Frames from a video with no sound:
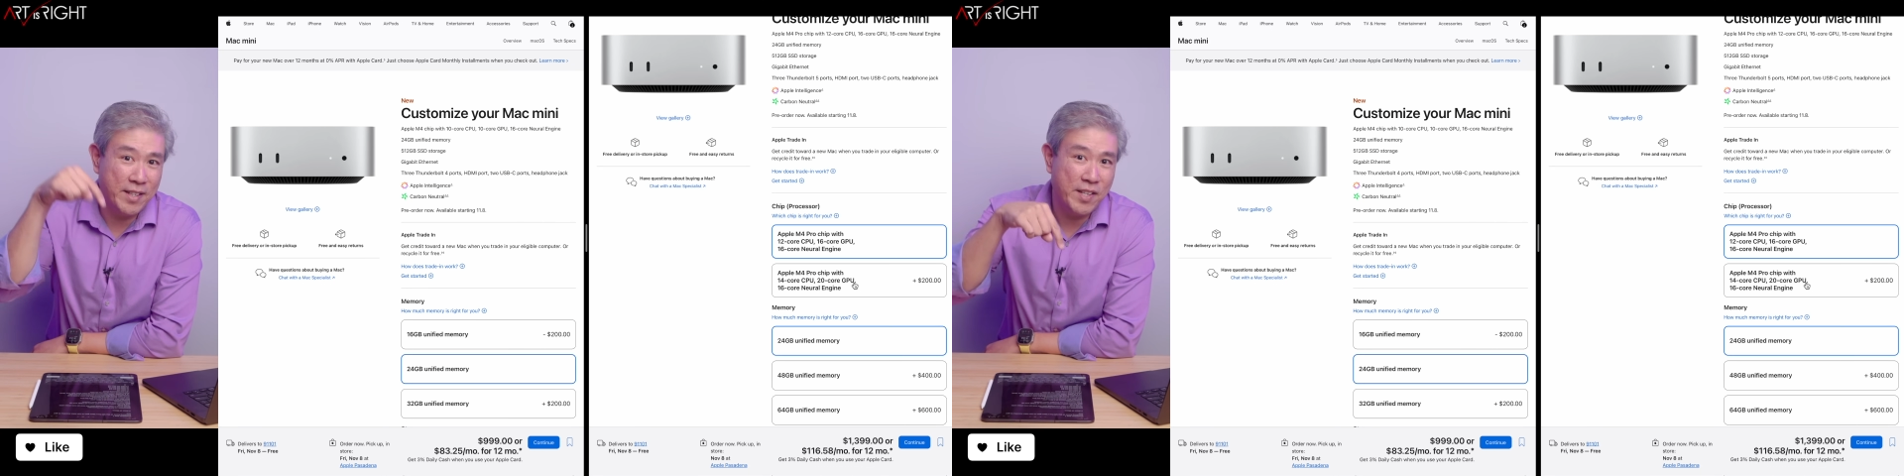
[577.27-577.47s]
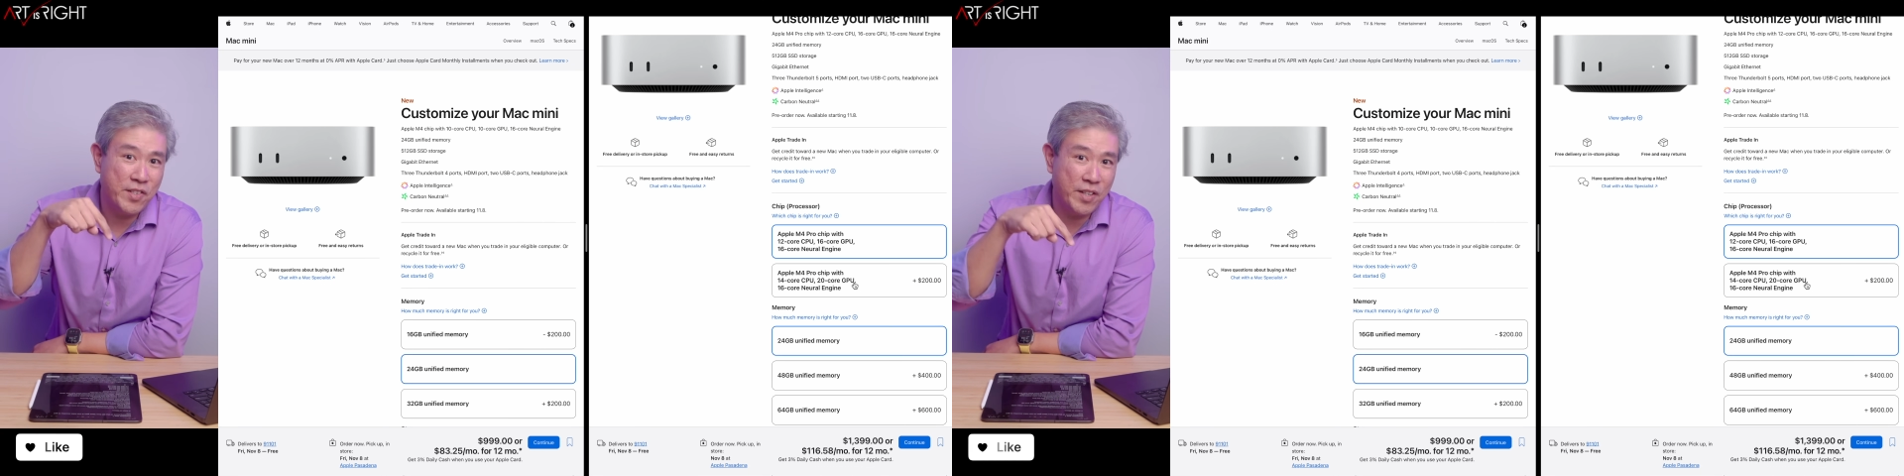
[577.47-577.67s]

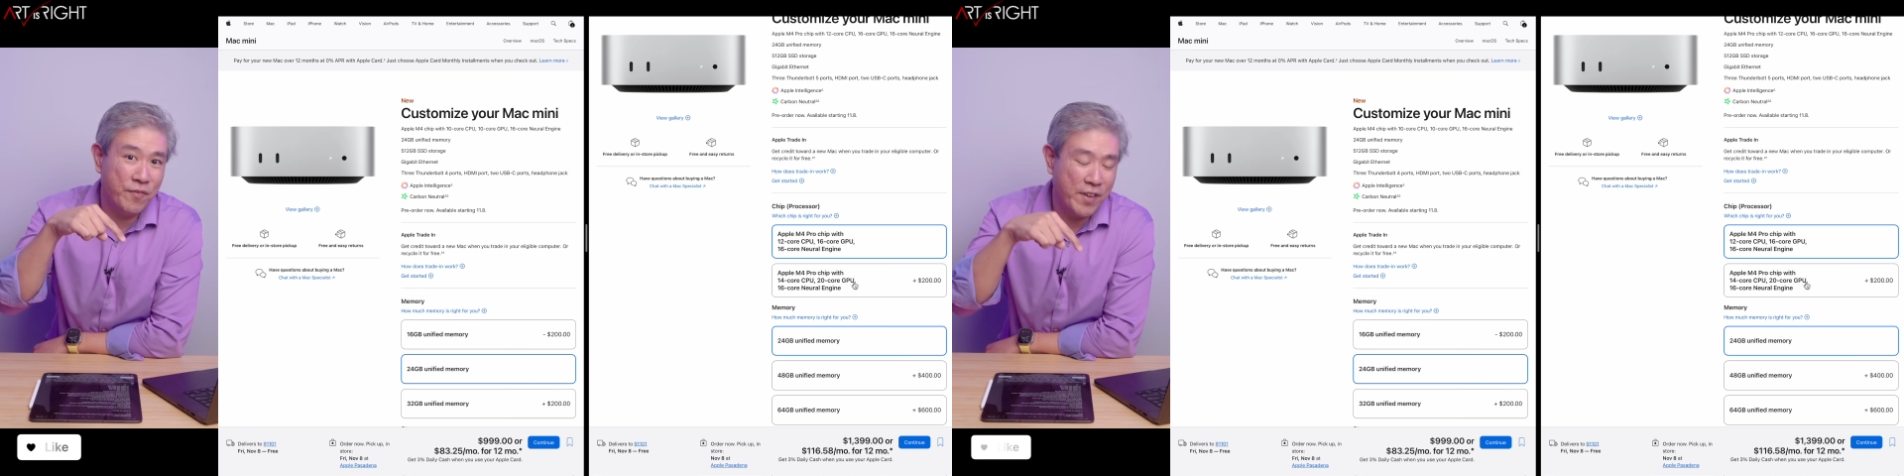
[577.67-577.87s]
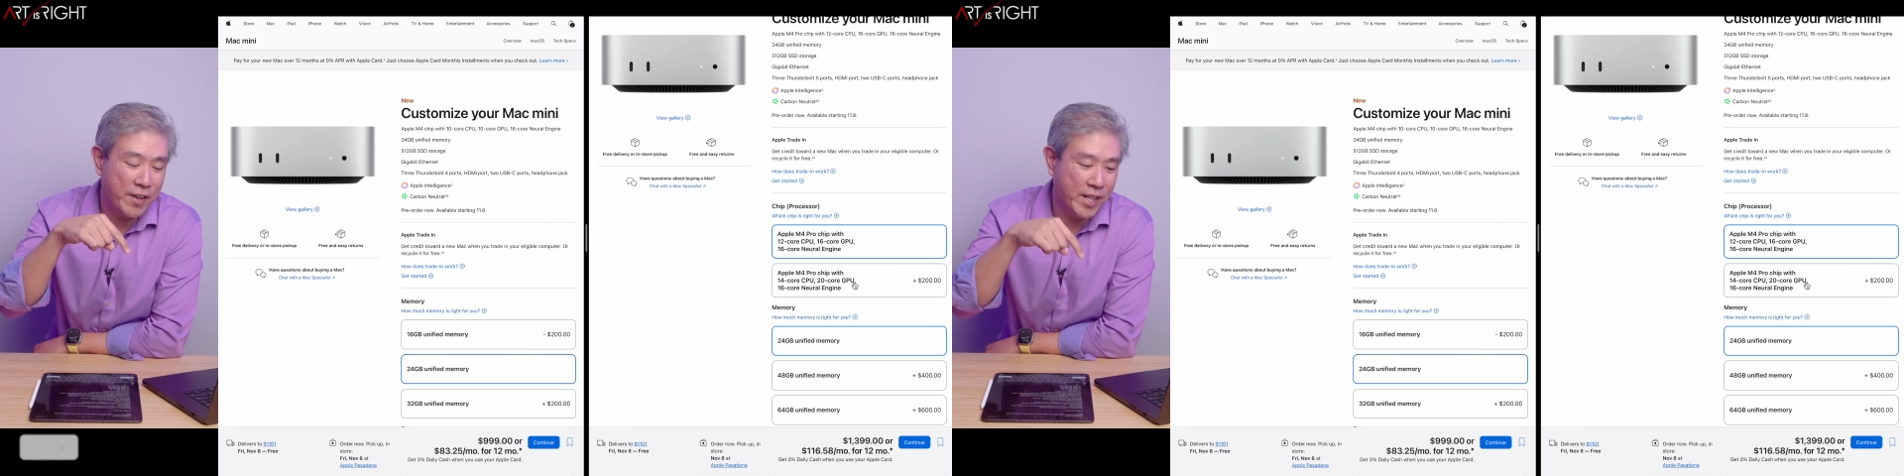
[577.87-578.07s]
this
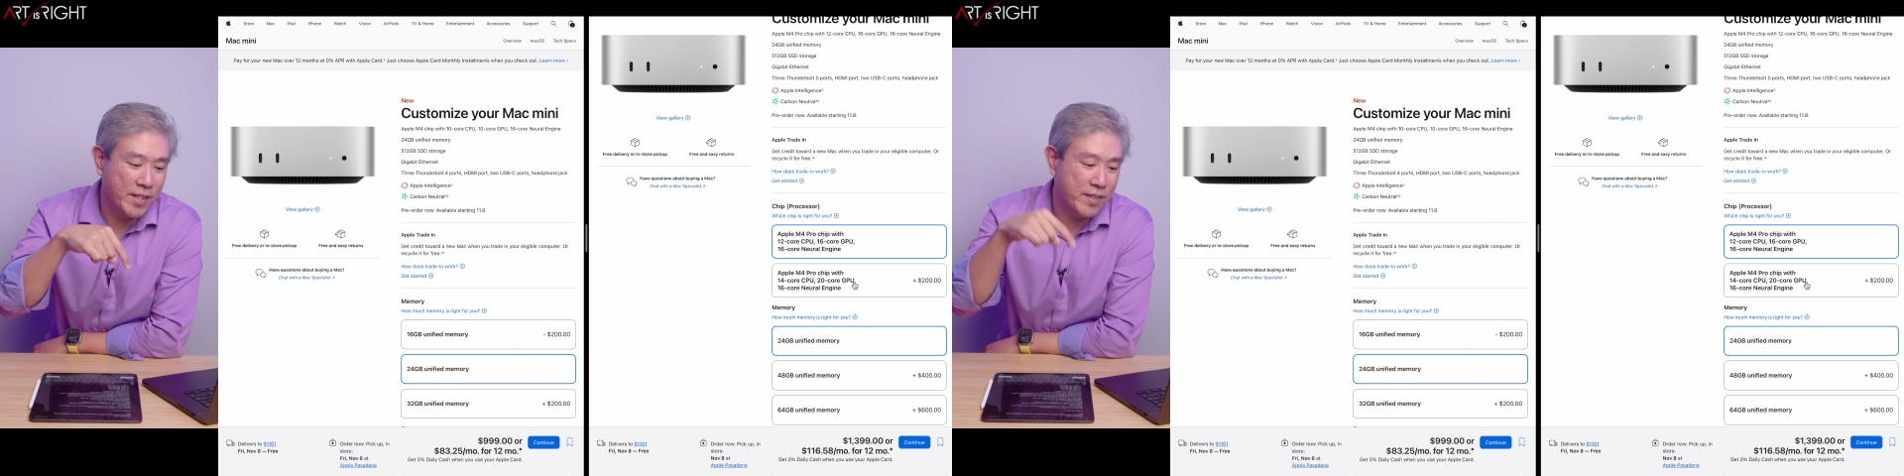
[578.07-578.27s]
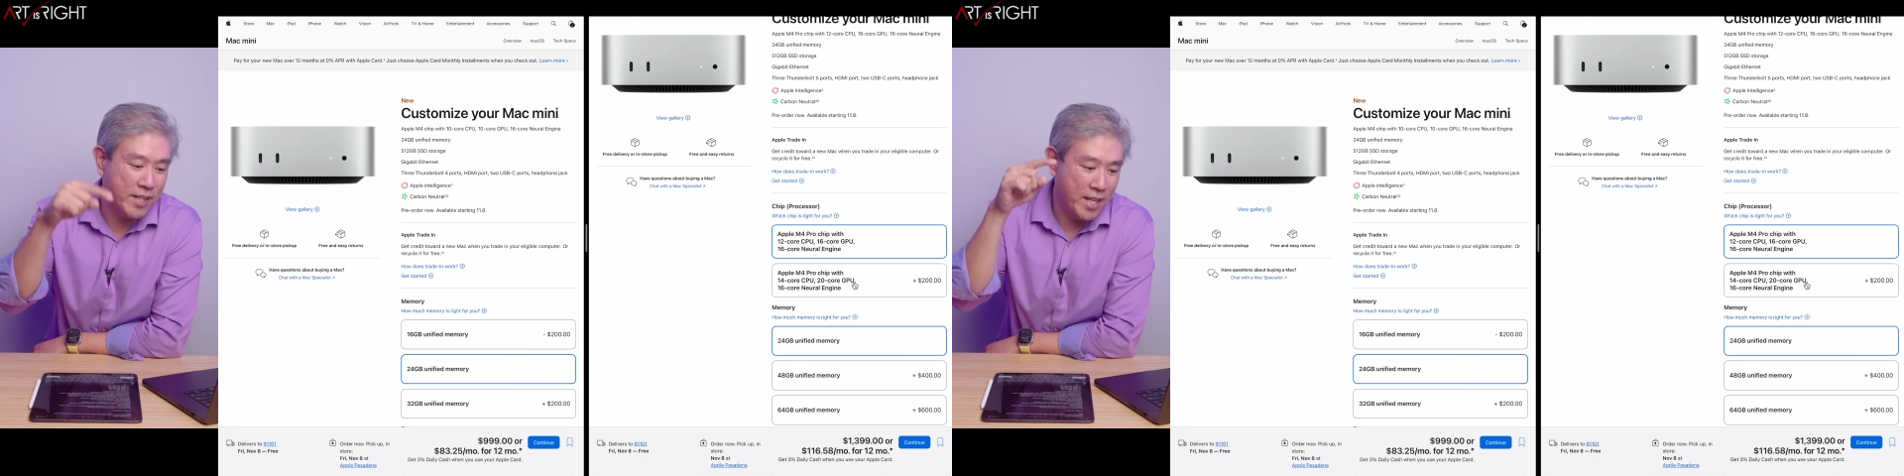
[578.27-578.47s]
chip variance,